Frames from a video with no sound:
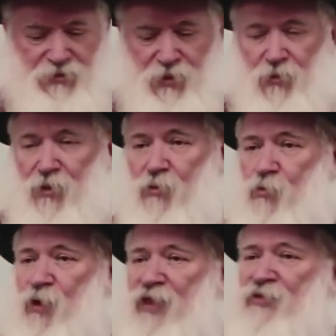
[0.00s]
So,
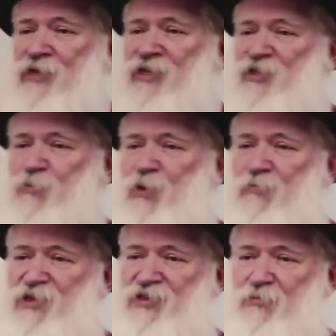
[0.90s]
whether it's
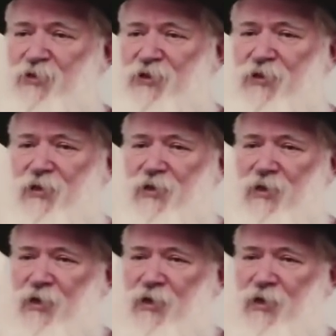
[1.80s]
permissible